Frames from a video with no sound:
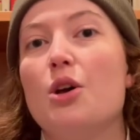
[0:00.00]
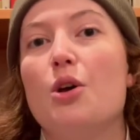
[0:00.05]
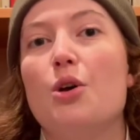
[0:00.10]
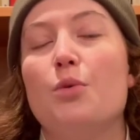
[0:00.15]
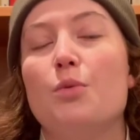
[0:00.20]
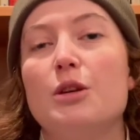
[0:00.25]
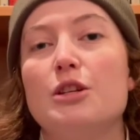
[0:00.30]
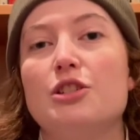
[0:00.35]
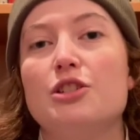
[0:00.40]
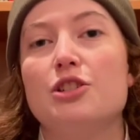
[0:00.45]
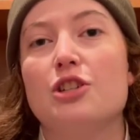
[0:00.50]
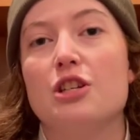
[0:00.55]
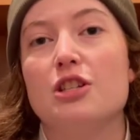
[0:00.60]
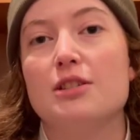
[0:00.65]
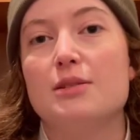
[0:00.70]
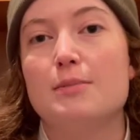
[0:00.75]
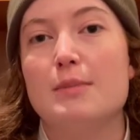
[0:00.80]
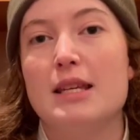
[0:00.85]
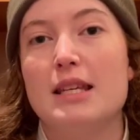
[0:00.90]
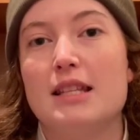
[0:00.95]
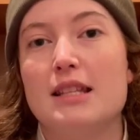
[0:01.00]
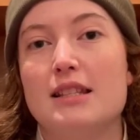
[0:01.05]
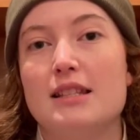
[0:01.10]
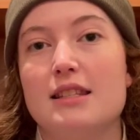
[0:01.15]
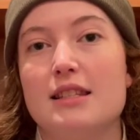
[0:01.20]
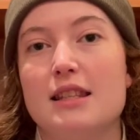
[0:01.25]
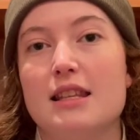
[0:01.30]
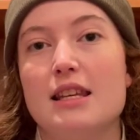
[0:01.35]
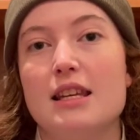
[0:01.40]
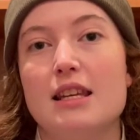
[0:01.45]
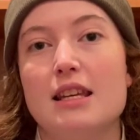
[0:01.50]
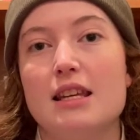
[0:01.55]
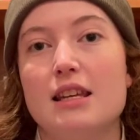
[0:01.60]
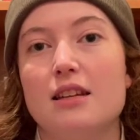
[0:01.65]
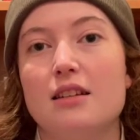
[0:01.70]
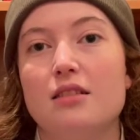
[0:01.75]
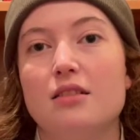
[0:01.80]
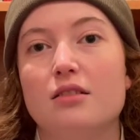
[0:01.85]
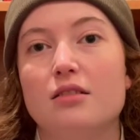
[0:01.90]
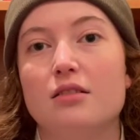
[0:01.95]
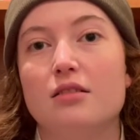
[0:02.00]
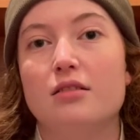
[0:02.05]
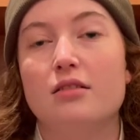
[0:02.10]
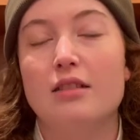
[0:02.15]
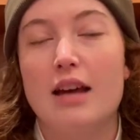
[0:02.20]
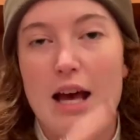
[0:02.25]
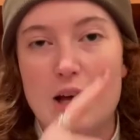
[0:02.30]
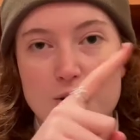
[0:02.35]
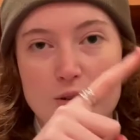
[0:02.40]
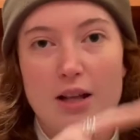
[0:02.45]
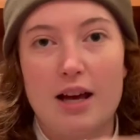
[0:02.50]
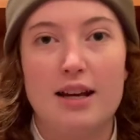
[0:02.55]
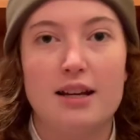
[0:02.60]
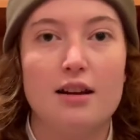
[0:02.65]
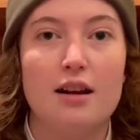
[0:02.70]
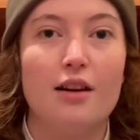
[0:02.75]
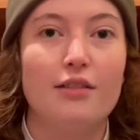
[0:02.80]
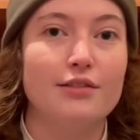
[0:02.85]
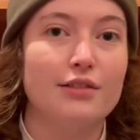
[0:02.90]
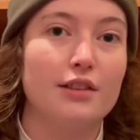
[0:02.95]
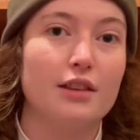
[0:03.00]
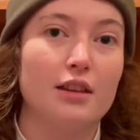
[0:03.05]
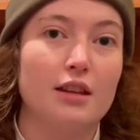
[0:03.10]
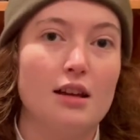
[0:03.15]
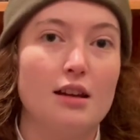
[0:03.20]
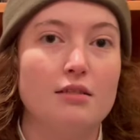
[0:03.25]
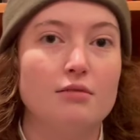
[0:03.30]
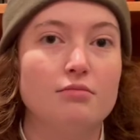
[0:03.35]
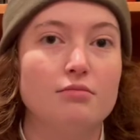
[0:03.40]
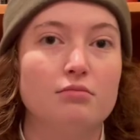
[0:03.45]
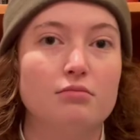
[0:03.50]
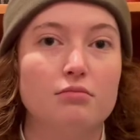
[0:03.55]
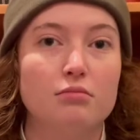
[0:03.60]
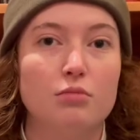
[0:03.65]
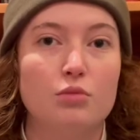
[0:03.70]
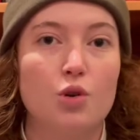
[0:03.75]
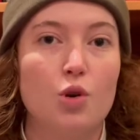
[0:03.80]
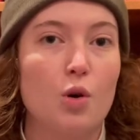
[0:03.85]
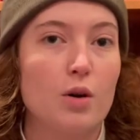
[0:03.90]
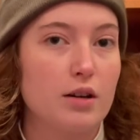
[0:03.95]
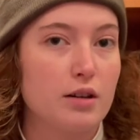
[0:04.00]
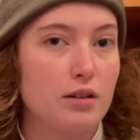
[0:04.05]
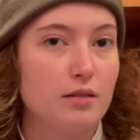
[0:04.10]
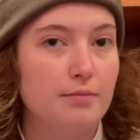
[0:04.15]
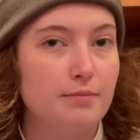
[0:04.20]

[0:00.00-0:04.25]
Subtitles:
which just means the outline of the court.